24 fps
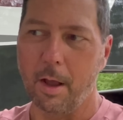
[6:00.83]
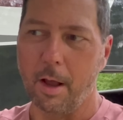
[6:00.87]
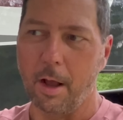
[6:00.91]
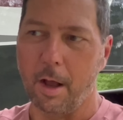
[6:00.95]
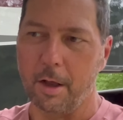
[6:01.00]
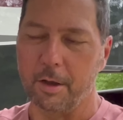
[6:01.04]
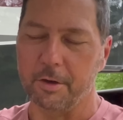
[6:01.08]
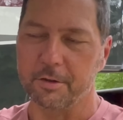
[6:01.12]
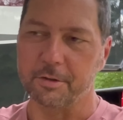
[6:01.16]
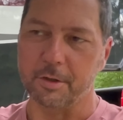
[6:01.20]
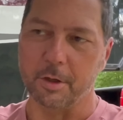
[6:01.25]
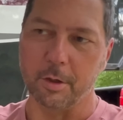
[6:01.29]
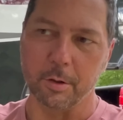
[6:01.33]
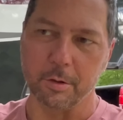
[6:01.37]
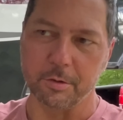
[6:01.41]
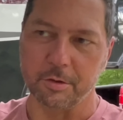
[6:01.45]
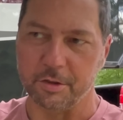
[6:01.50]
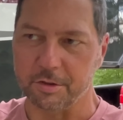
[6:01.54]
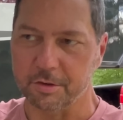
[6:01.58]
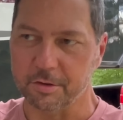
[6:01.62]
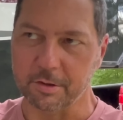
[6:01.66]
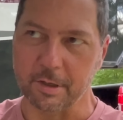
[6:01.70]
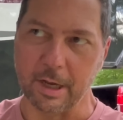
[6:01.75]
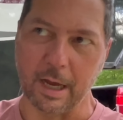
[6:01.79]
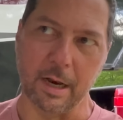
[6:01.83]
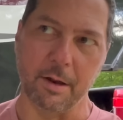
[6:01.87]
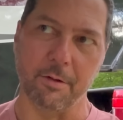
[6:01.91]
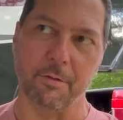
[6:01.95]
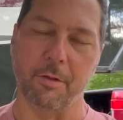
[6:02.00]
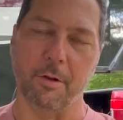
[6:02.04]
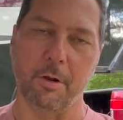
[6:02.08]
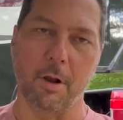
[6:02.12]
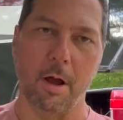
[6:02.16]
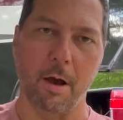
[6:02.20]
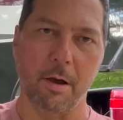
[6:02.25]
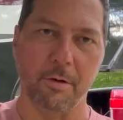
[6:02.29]
Also, just kind of
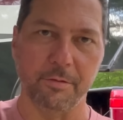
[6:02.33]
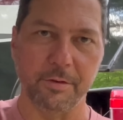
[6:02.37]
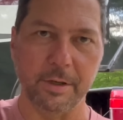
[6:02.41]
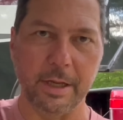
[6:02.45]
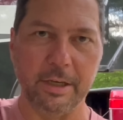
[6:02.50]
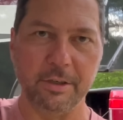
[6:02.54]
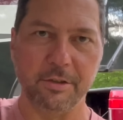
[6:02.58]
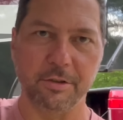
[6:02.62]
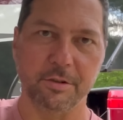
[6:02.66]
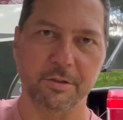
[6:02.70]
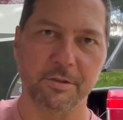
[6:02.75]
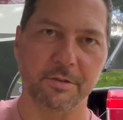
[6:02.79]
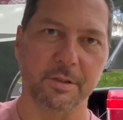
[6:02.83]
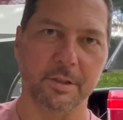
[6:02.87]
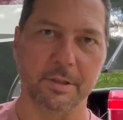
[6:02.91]
the law of nature's